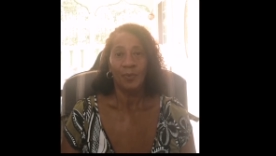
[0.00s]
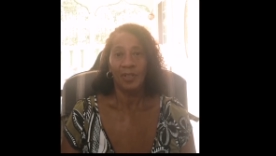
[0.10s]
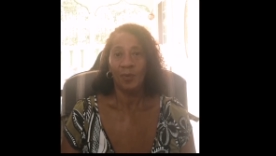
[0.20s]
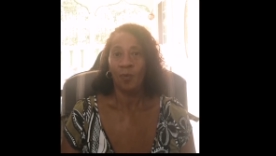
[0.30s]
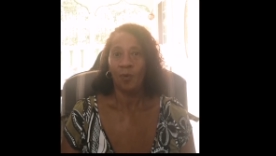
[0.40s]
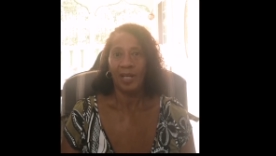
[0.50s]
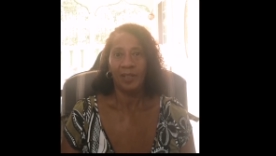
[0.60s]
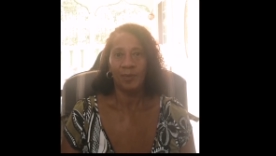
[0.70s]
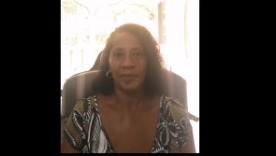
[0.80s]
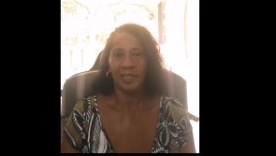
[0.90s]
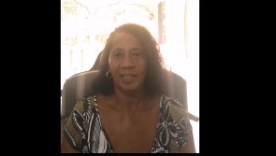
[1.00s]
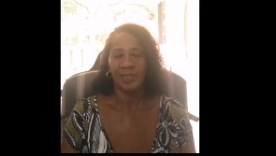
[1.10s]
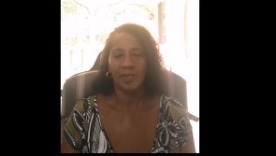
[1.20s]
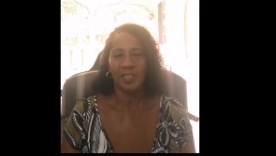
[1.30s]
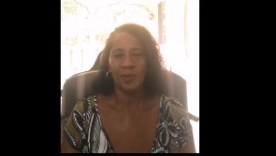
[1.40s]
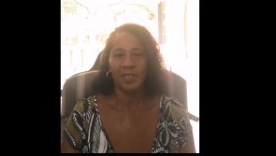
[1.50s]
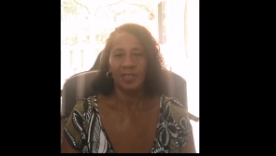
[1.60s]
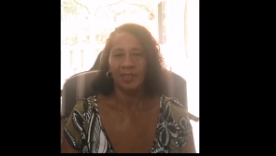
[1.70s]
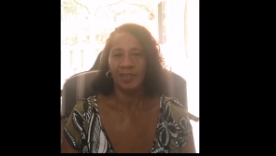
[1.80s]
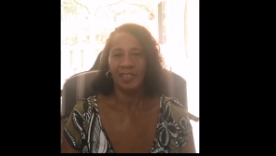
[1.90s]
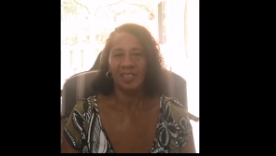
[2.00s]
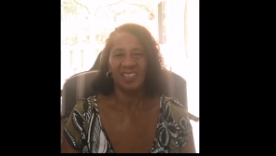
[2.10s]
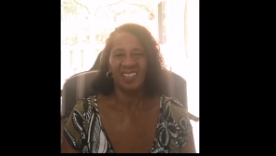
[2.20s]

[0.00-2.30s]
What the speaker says: put it way up there, especially when I learnt that,